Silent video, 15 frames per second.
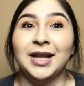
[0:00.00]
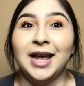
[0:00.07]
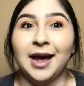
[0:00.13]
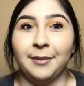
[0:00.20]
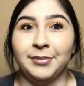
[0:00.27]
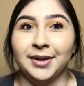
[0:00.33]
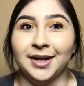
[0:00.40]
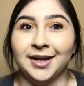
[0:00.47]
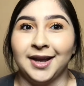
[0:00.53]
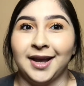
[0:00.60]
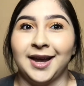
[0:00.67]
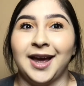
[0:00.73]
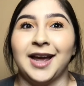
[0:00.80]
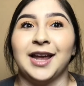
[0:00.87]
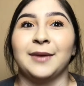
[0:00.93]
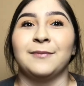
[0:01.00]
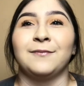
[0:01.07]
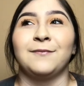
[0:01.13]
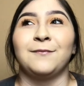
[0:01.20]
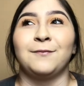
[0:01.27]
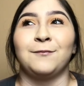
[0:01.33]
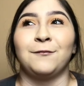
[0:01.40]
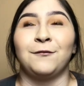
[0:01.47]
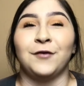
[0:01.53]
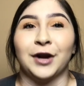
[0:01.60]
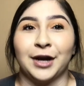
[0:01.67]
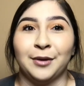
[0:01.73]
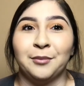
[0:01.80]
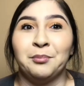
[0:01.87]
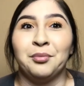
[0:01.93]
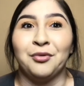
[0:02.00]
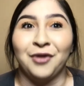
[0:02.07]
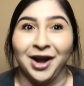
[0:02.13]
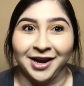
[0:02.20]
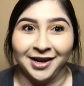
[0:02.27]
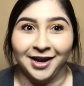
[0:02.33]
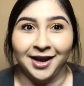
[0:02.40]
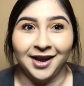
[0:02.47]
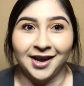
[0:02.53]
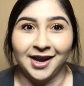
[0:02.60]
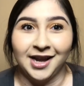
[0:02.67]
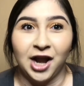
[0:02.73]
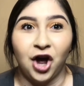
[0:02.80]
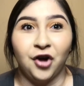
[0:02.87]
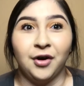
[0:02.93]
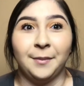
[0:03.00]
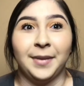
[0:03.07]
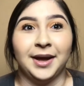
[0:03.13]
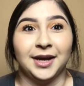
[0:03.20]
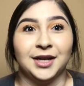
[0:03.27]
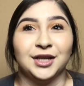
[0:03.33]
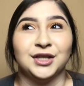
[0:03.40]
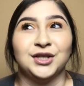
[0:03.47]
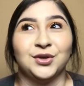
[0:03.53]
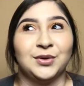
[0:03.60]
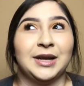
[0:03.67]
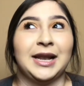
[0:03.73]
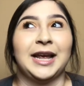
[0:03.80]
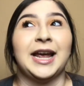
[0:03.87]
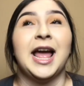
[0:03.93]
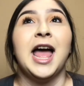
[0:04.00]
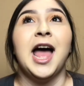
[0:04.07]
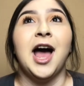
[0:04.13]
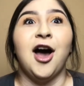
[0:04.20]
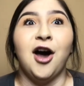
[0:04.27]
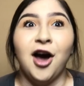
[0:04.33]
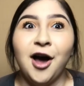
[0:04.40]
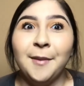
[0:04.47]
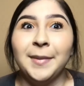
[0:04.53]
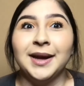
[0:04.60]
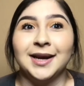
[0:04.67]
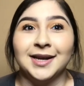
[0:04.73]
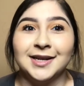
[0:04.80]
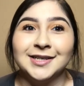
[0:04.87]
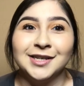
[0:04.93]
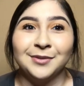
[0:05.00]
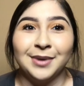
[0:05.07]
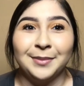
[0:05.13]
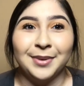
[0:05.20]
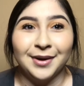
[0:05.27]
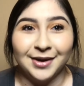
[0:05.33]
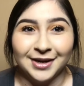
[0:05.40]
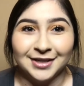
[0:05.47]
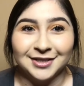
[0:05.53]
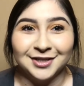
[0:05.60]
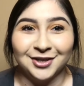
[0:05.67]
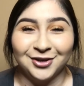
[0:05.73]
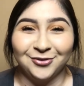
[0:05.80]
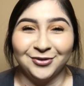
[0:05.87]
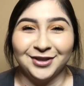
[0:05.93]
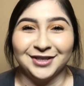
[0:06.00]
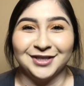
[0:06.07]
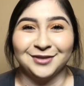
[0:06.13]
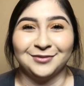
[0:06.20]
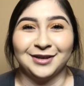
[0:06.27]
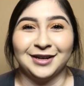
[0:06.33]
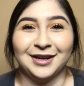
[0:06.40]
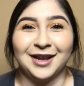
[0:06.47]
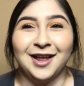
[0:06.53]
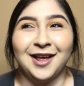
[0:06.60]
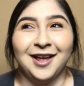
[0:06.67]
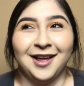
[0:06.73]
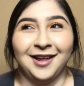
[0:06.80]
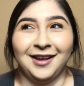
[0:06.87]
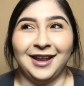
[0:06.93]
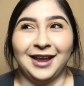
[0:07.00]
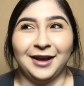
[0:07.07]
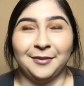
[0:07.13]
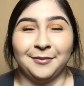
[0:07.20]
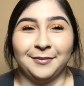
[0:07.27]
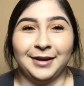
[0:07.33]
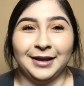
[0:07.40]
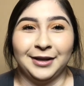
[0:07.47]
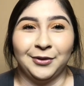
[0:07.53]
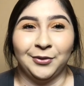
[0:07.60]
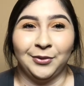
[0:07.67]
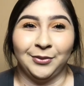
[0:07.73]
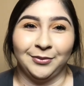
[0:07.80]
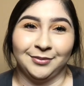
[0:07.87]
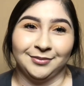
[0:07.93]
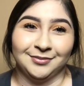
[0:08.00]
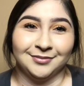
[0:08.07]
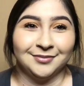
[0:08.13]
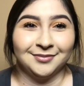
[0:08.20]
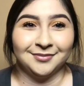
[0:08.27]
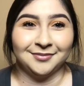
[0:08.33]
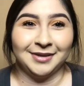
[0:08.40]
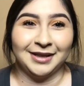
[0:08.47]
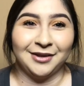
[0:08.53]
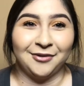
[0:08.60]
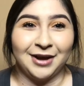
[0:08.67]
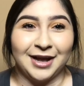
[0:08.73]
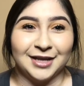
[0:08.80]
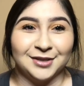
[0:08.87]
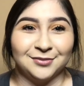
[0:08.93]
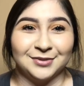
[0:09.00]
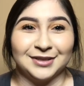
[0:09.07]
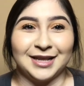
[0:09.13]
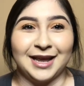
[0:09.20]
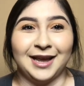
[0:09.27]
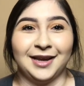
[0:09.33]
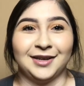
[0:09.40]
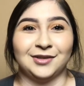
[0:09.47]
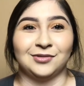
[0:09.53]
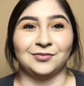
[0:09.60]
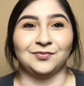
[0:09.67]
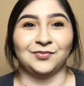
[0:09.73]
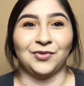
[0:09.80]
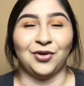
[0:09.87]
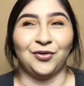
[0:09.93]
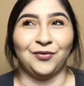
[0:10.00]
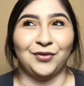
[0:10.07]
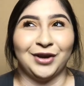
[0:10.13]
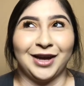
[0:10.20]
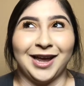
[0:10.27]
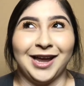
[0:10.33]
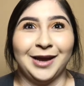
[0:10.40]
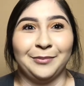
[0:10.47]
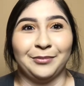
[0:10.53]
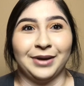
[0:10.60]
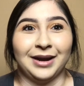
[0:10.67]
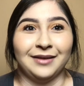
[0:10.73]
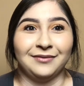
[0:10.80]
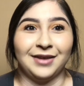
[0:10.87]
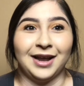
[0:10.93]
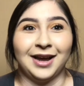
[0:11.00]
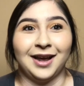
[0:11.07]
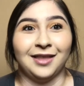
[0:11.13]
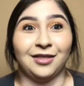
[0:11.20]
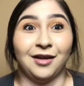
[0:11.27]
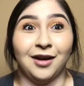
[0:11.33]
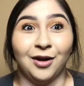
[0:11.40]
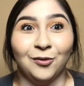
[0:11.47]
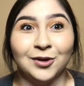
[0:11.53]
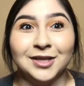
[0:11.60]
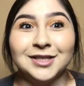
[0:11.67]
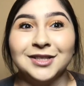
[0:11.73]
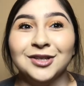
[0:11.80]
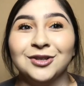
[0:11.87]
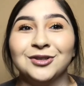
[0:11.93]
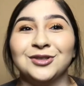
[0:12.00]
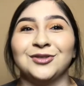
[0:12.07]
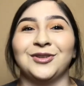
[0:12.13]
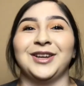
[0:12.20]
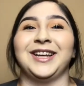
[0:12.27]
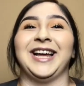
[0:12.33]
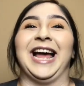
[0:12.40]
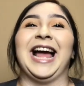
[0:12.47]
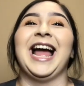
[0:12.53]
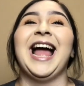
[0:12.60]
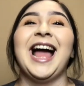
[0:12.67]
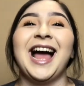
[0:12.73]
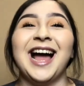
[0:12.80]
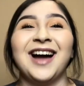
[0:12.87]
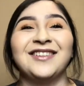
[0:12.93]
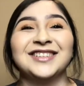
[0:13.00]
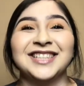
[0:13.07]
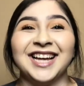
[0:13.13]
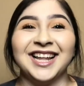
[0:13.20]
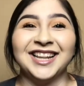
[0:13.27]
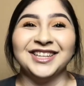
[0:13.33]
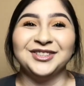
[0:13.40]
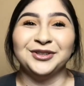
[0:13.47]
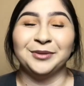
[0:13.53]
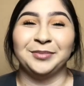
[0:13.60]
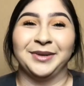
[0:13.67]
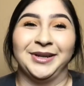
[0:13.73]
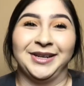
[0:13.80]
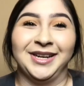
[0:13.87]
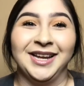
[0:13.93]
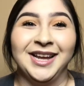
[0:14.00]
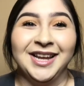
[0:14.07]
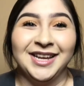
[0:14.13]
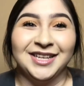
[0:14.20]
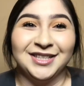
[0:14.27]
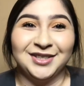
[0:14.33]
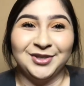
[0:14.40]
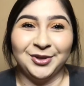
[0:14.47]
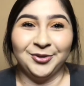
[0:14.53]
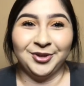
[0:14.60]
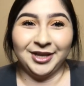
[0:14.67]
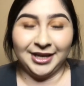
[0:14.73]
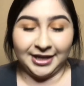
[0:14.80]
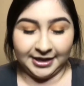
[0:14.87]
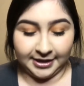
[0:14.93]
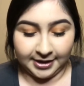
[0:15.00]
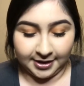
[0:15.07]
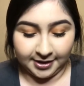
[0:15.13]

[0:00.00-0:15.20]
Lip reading: happening. Like, I am freaking pregnant, and how am I gonna do it? Like, how am I gonna tell my parents? This is when, like, my little ass was like, oh fuck, I ain't brave like I thought I was, so I was hella tripping. So then